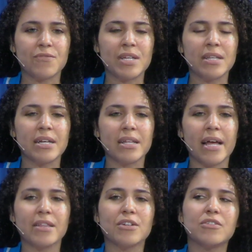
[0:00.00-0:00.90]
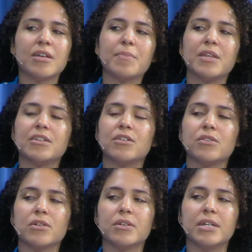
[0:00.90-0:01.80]
feeling like there's something to
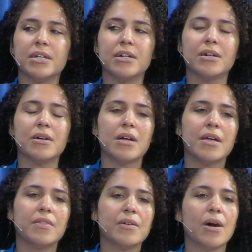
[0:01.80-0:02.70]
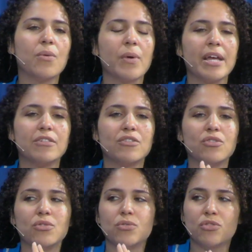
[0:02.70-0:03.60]
learn here, there are ways
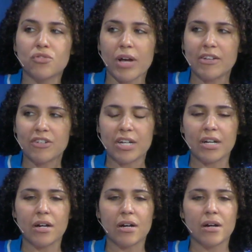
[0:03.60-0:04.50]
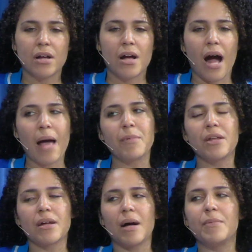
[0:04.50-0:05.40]
to stretch here, I'm going
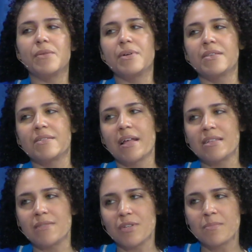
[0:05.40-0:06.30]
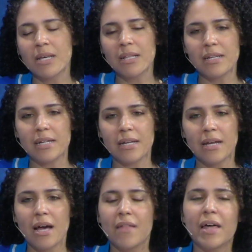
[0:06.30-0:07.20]
to come in with a sense of humility,
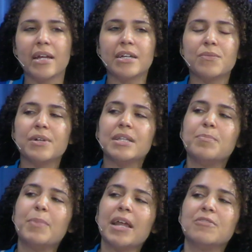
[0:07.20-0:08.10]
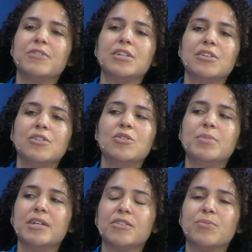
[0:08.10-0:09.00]
that it can really benefit you,
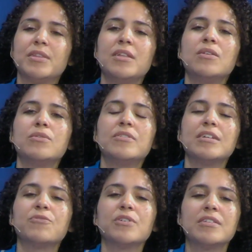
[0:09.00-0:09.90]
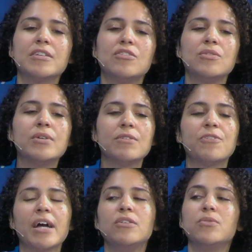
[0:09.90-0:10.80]
because within those differences you can
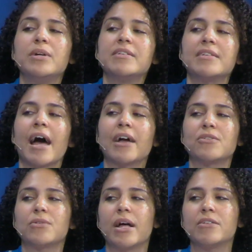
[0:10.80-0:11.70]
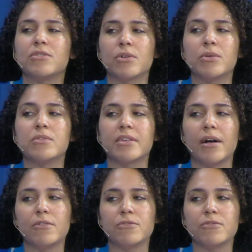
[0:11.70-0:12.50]
find new ways to actualize your own self.